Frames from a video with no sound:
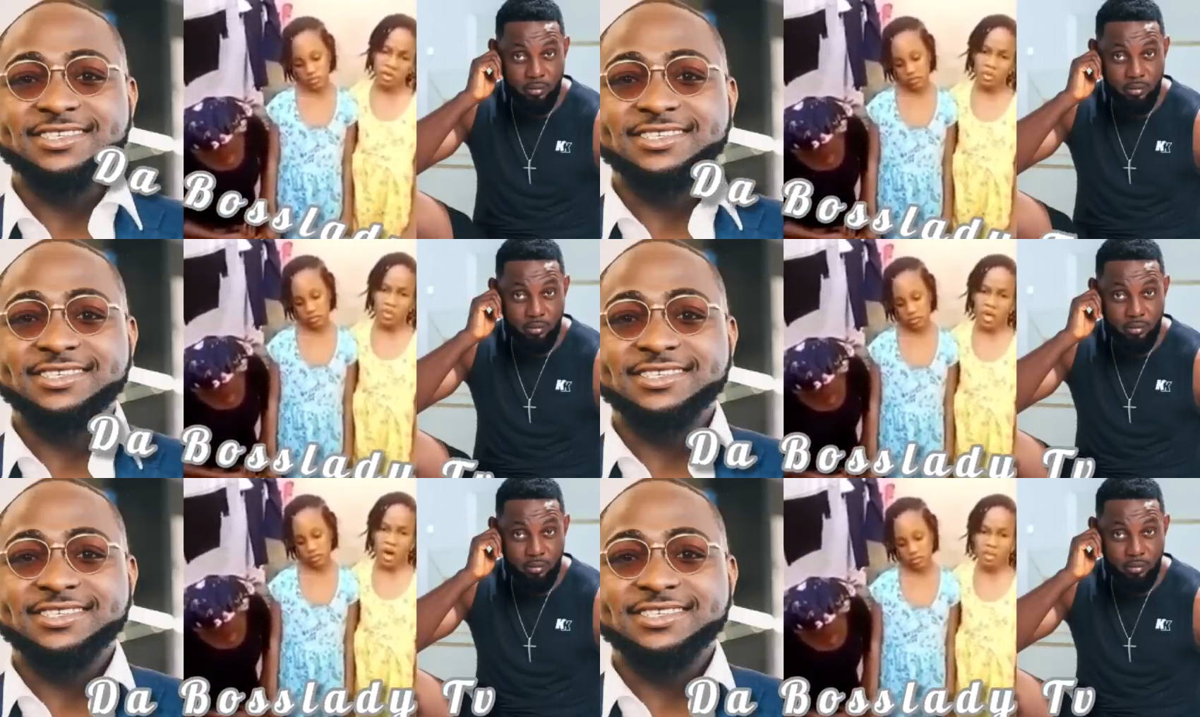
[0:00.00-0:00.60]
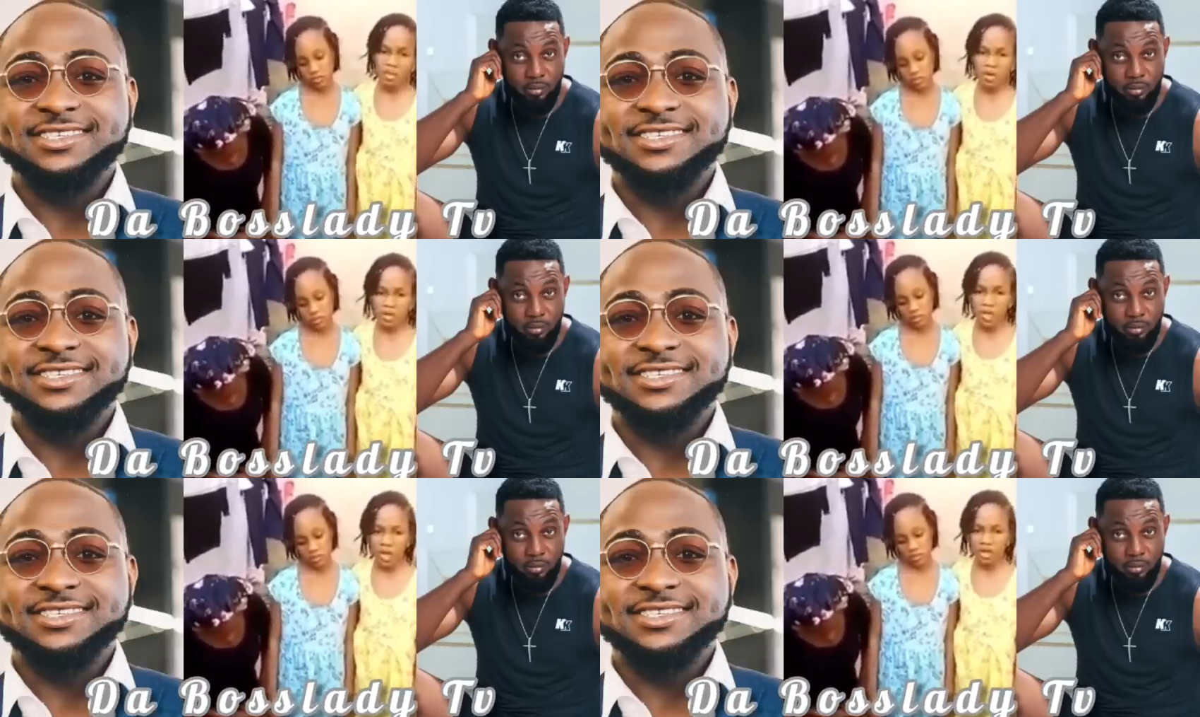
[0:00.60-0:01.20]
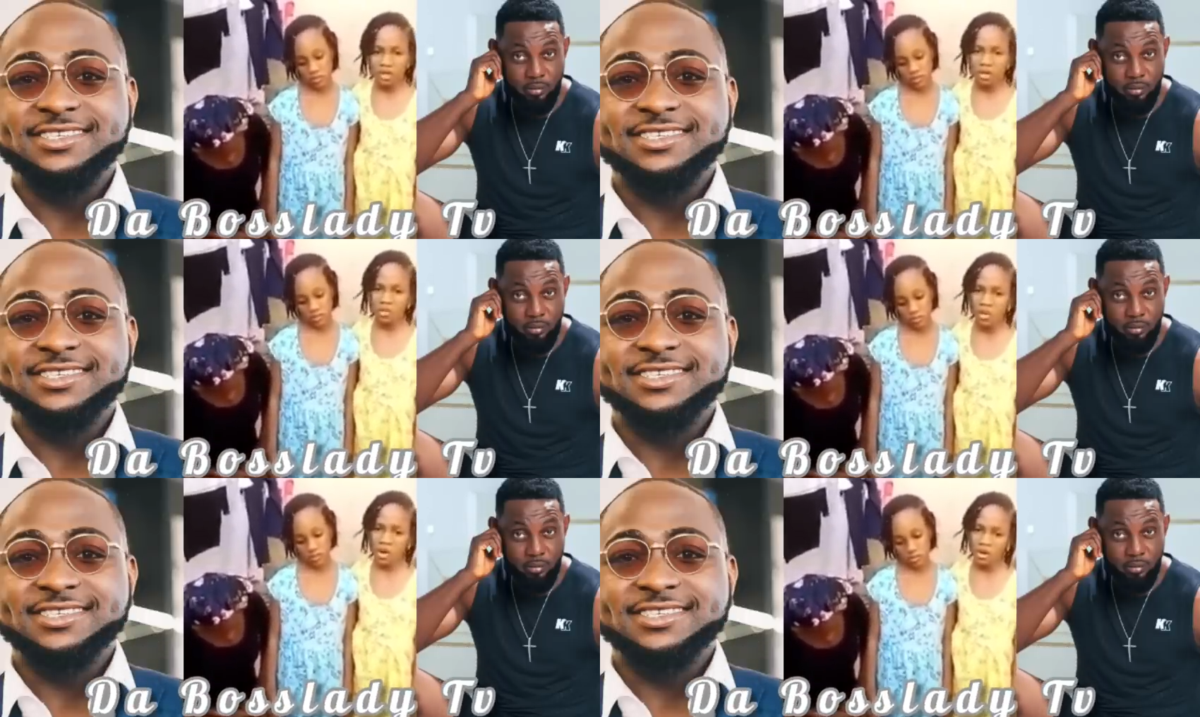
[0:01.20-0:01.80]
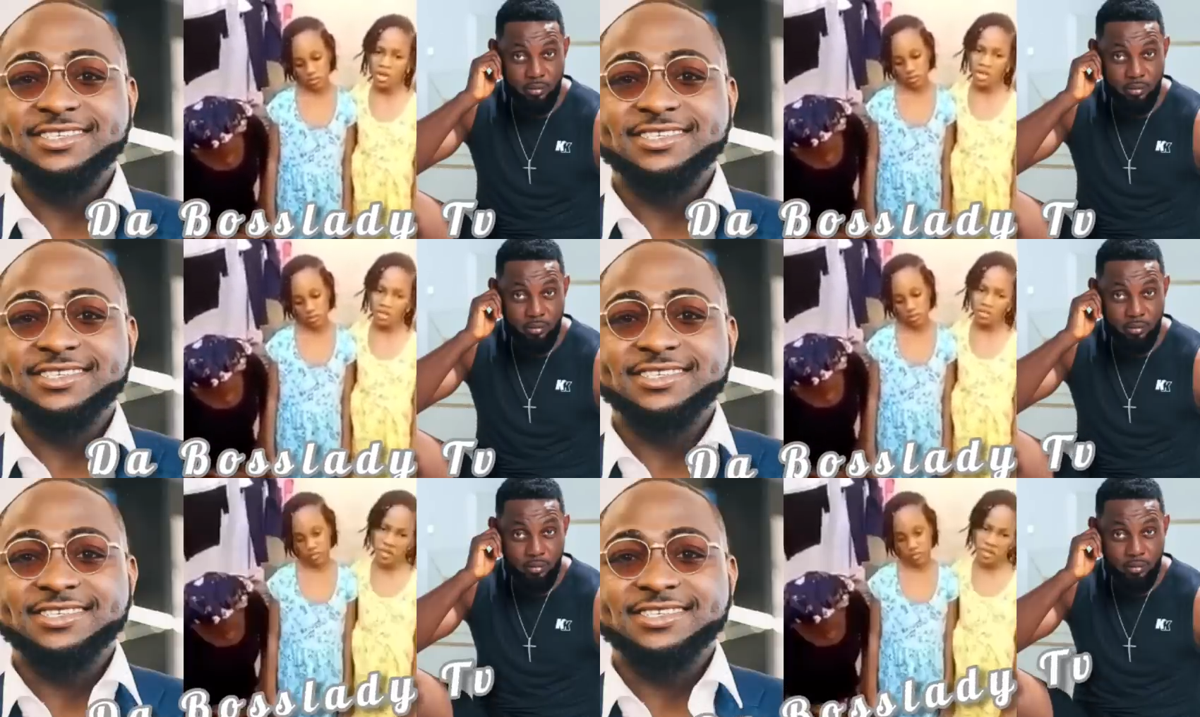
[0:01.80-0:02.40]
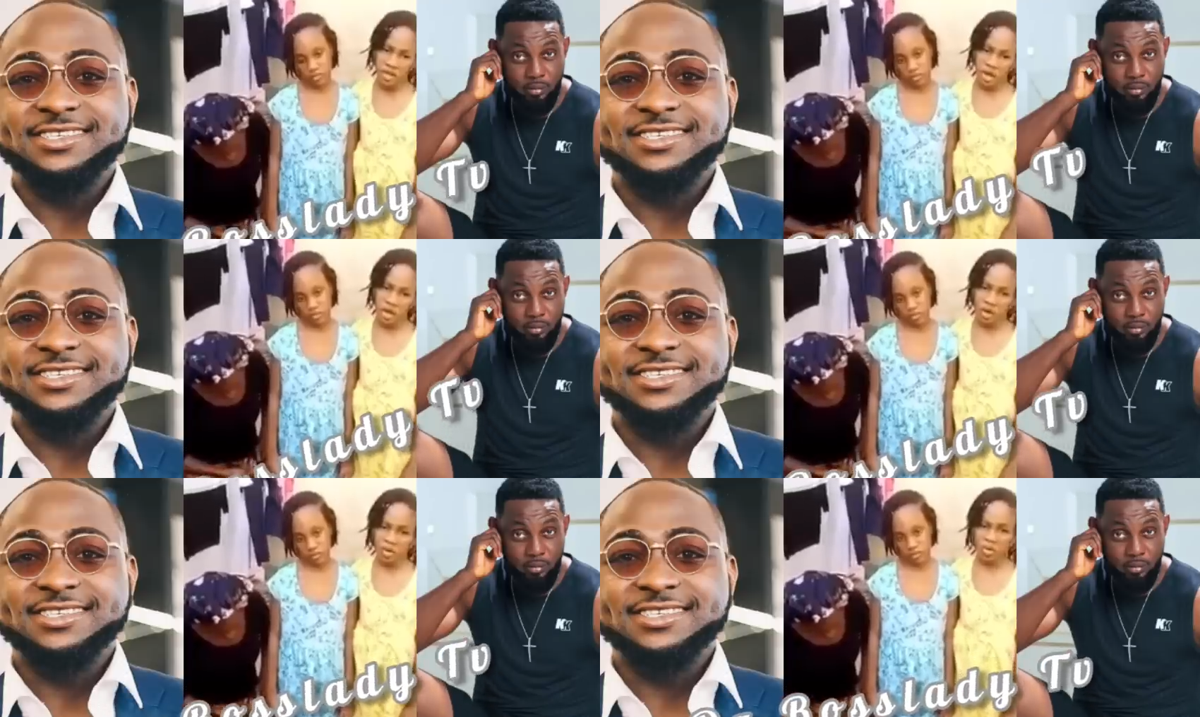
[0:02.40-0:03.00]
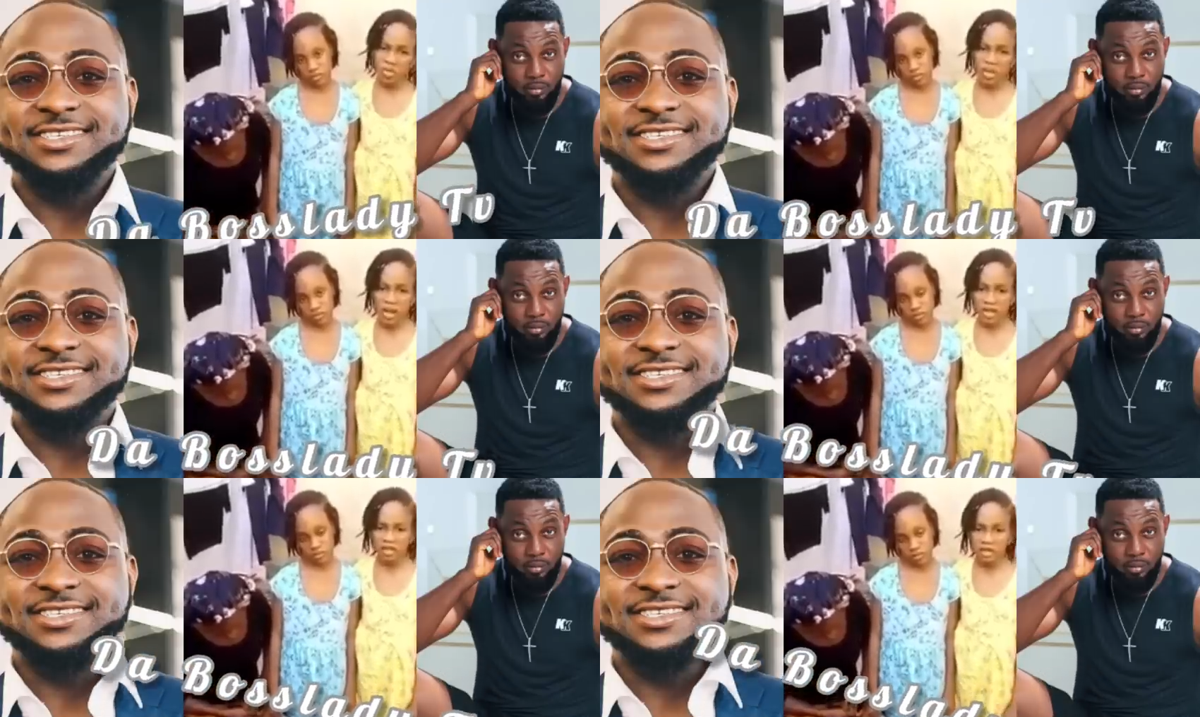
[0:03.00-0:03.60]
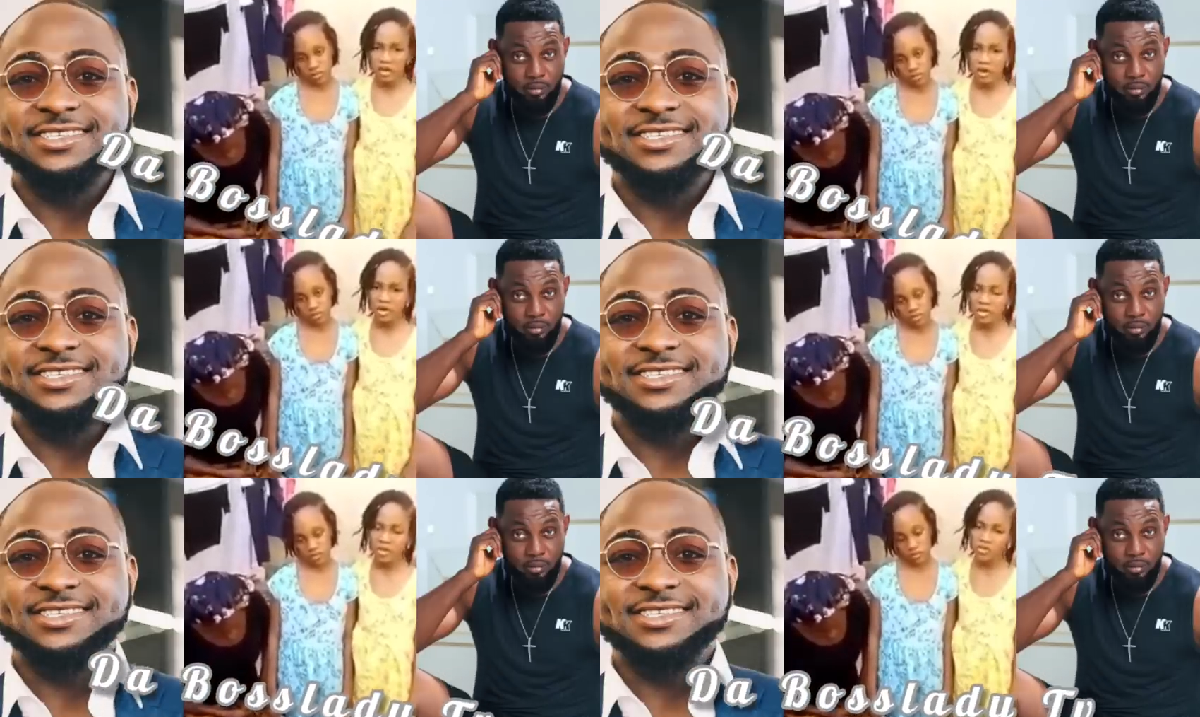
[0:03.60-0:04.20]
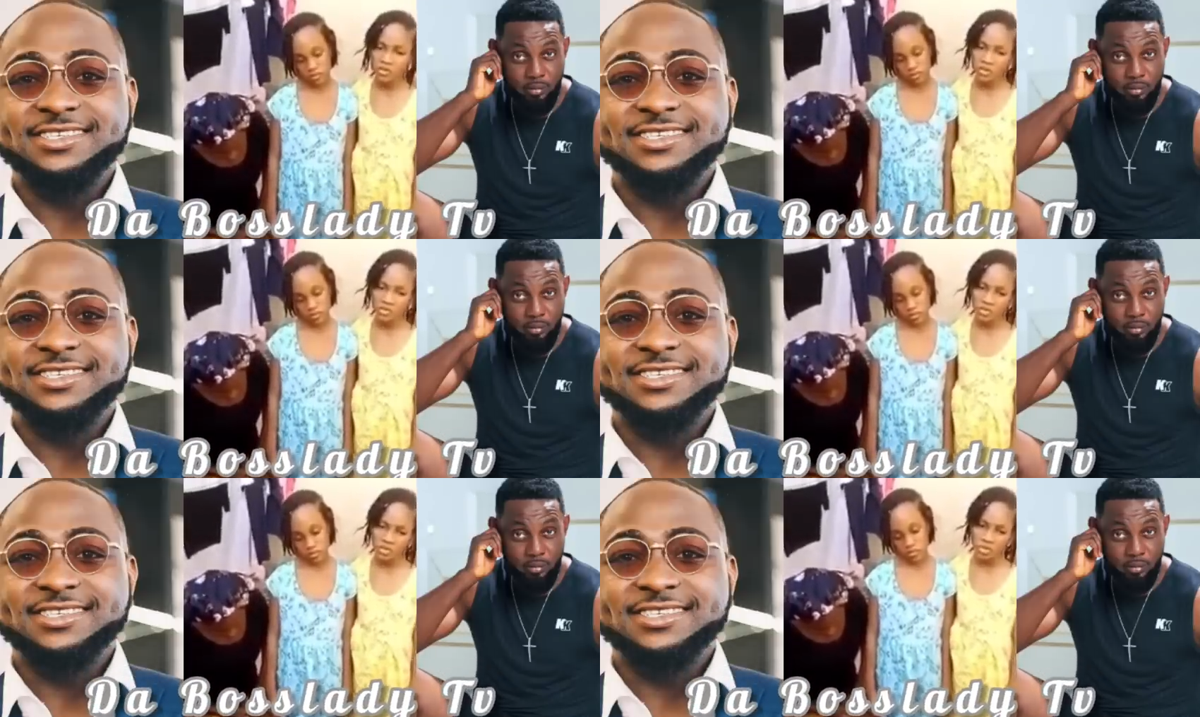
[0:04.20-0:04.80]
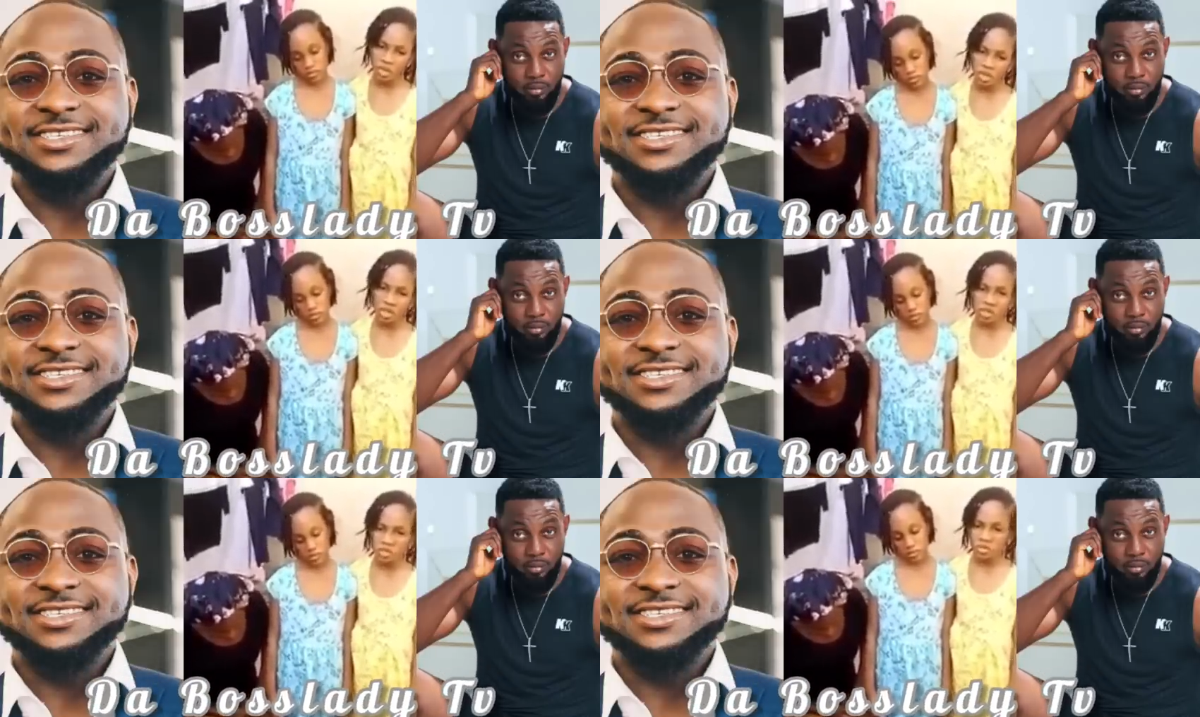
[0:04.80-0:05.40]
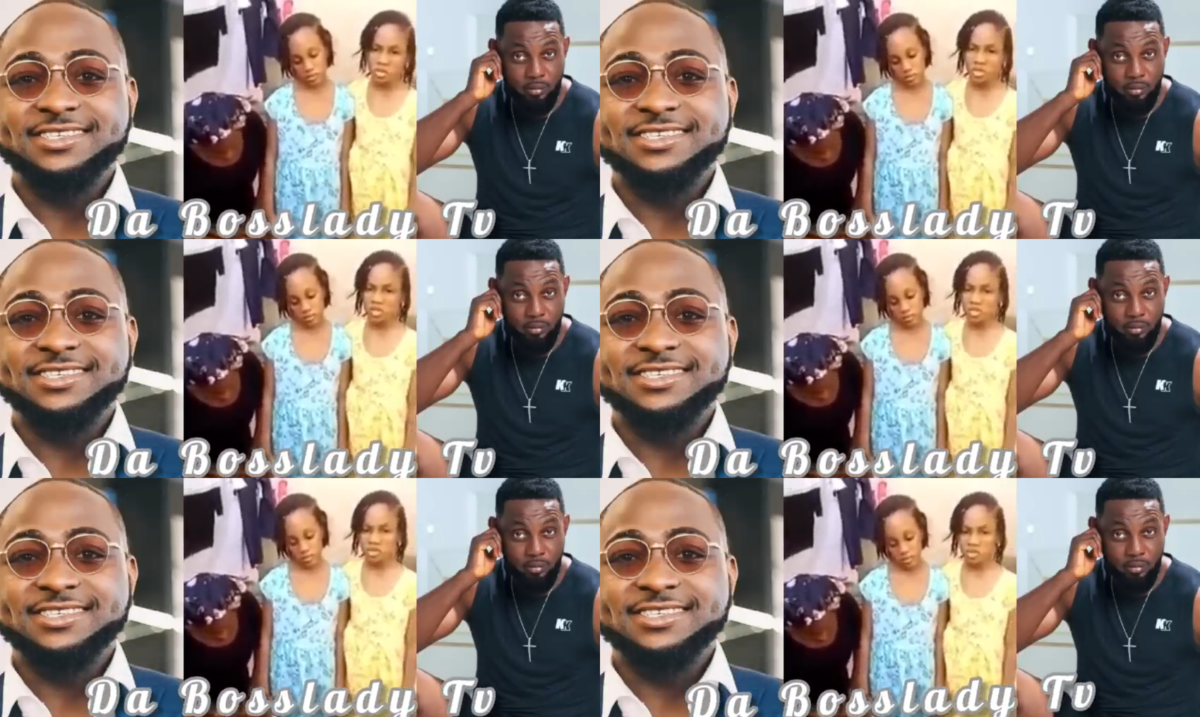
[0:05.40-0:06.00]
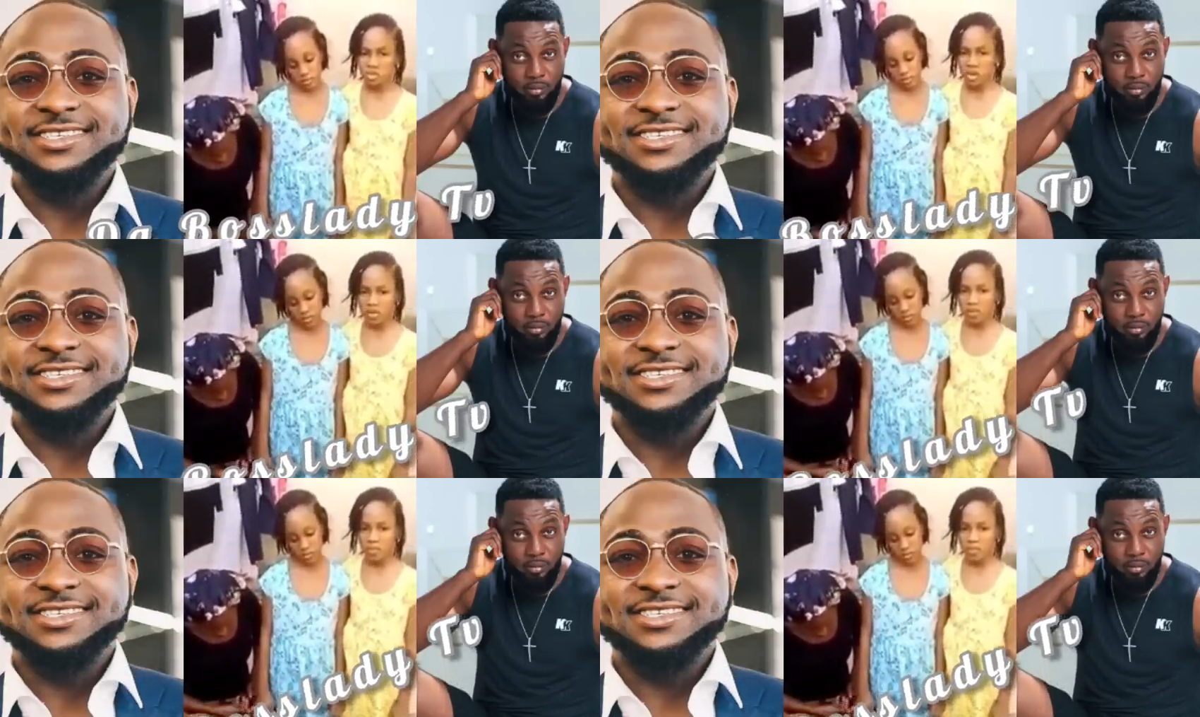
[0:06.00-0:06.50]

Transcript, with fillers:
Speaker 1: we were abandoned by our late father, who died on the 5th May, 2021.